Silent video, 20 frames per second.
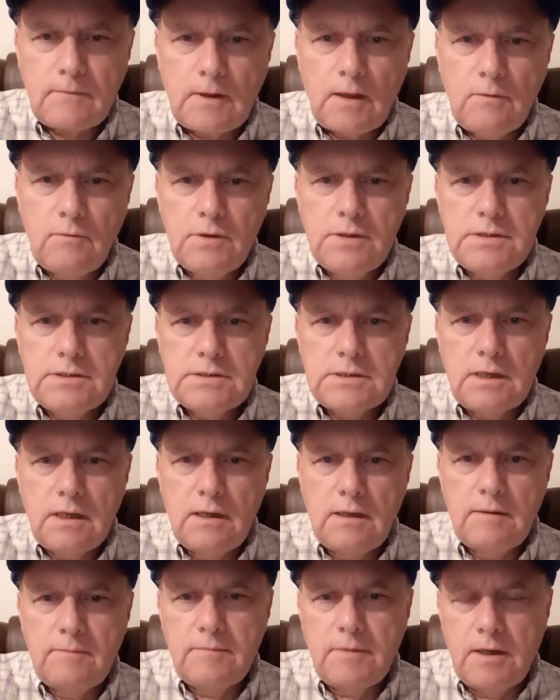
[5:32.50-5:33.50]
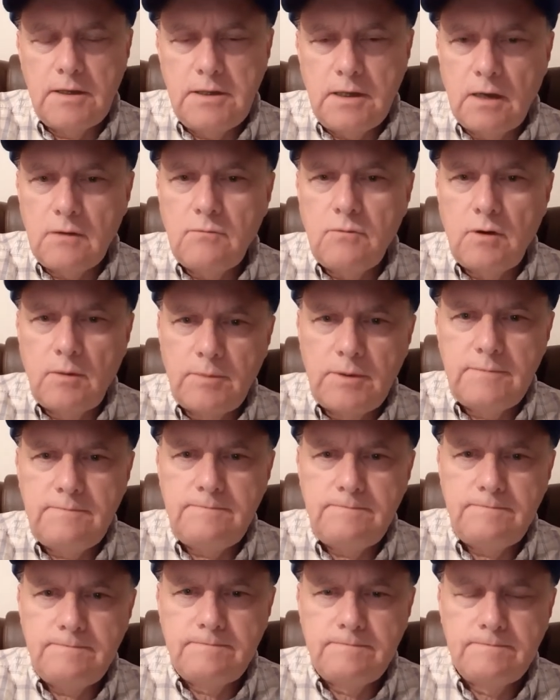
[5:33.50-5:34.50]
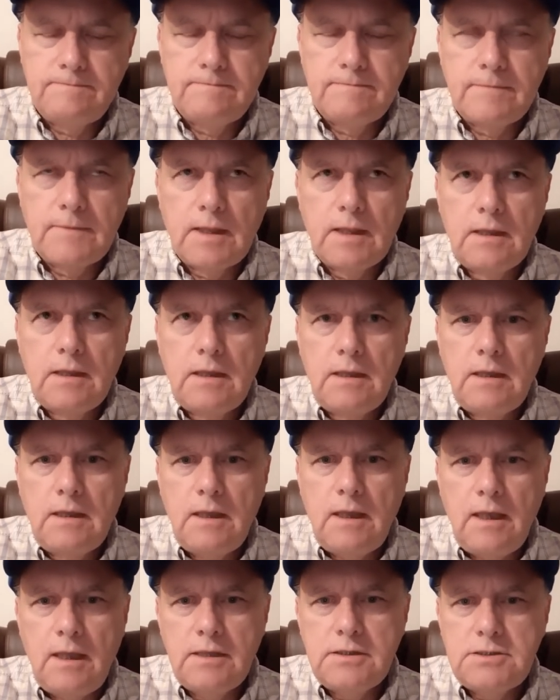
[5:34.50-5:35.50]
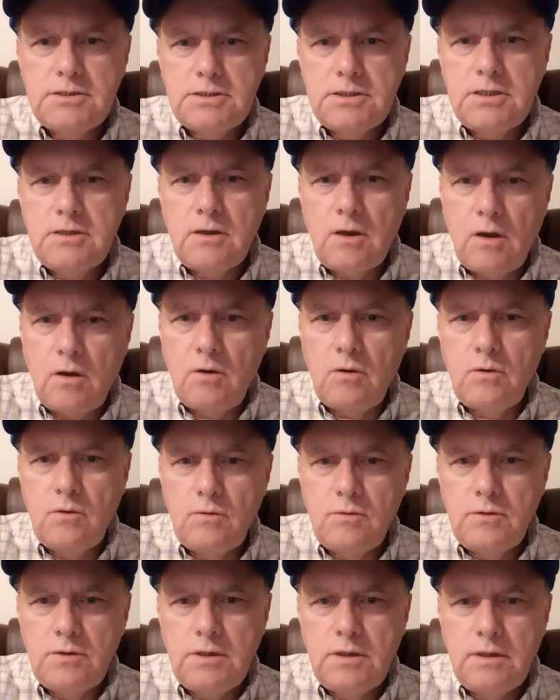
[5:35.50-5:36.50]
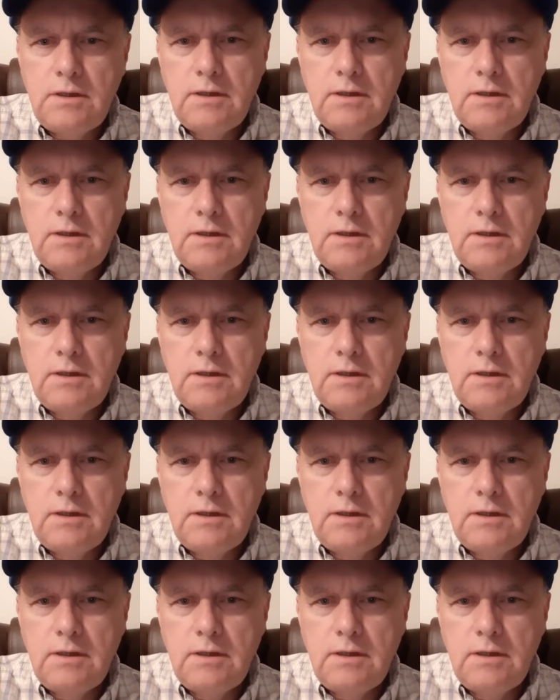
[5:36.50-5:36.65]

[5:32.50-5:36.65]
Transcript: was a young woman, and she owned